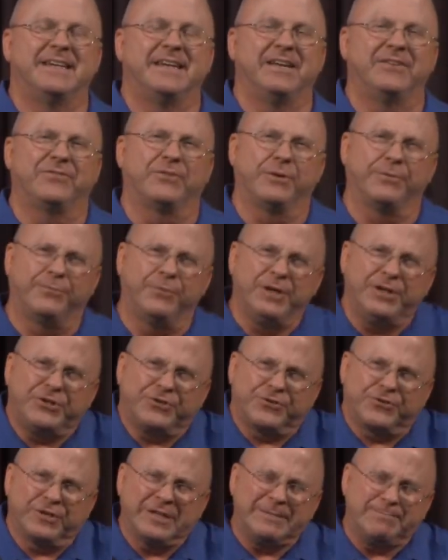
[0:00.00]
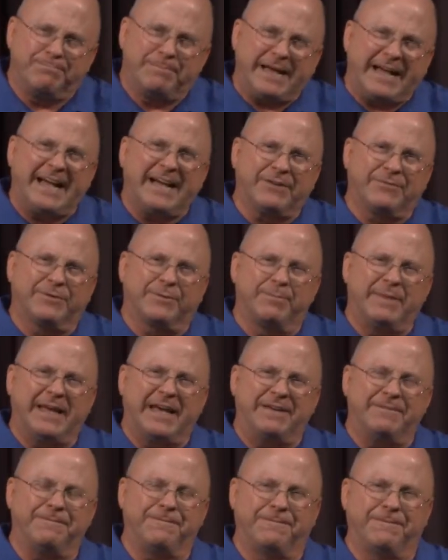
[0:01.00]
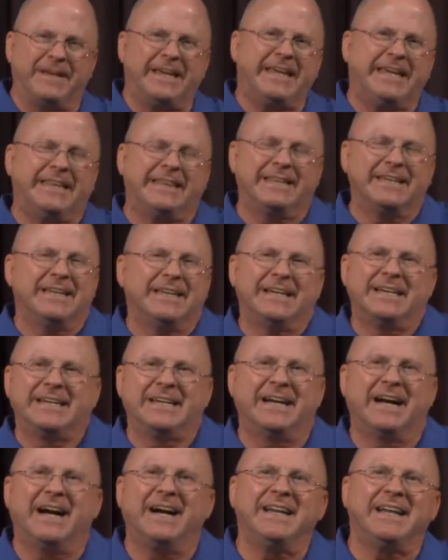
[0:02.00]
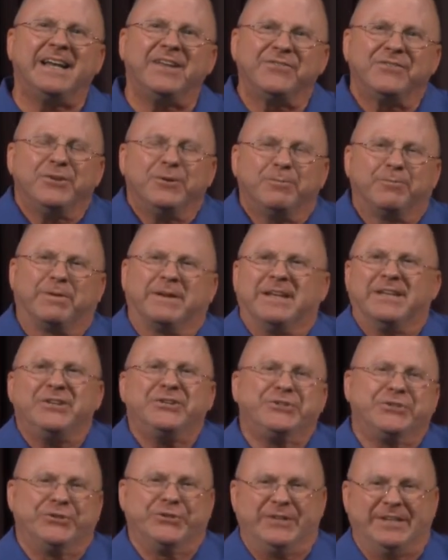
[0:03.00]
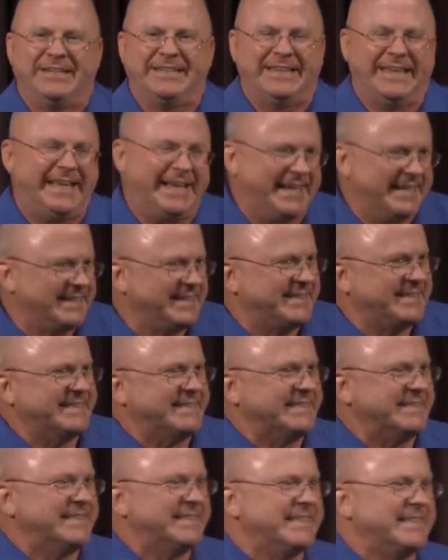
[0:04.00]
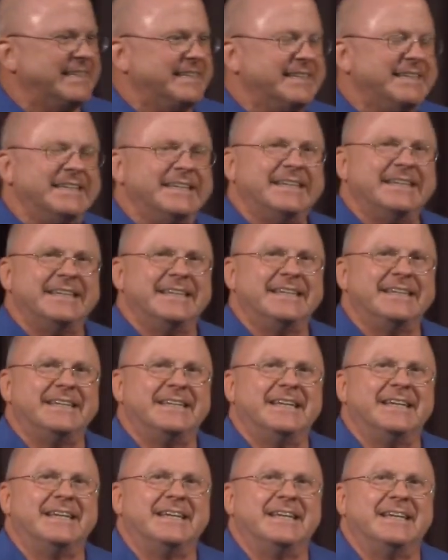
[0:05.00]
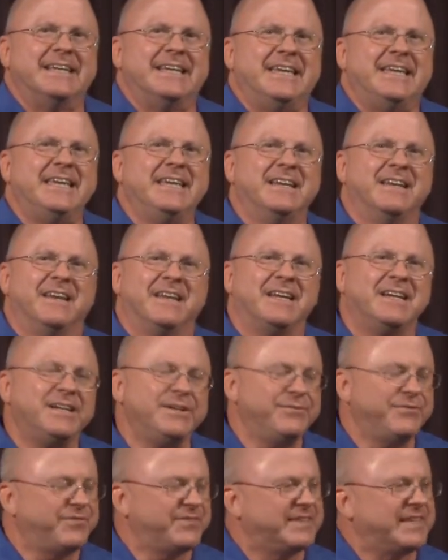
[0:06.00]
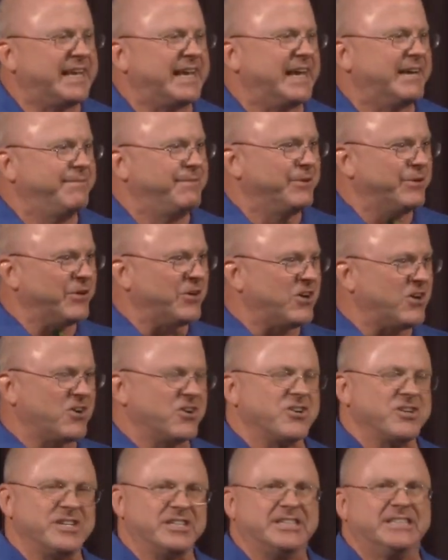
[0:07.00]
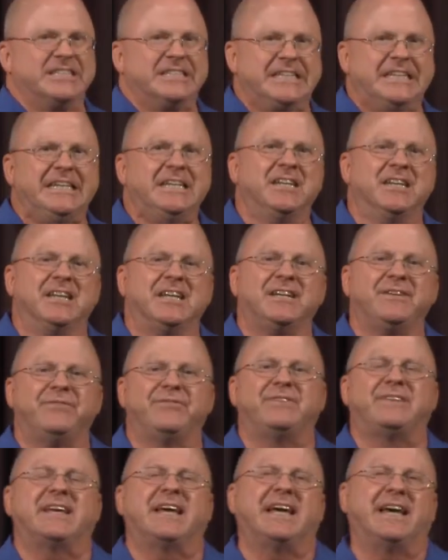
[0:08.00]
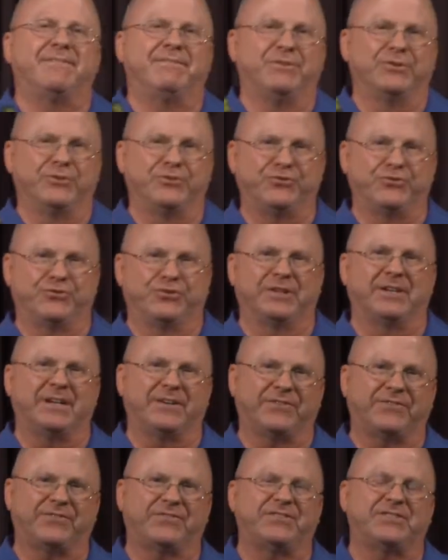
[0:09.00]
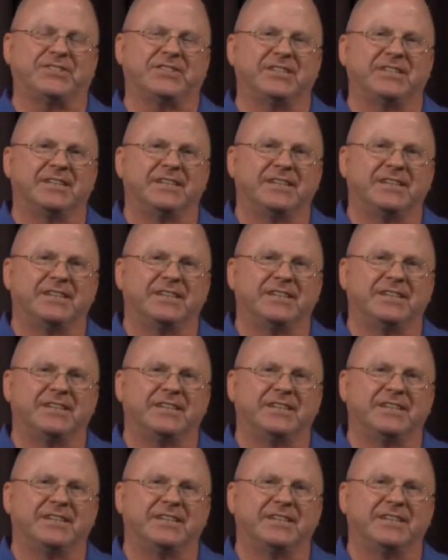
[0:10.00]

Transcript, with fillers: And so if we shrink back from that faith, God has no pleasure in that. He loves to have your heart. He loves to have your trust.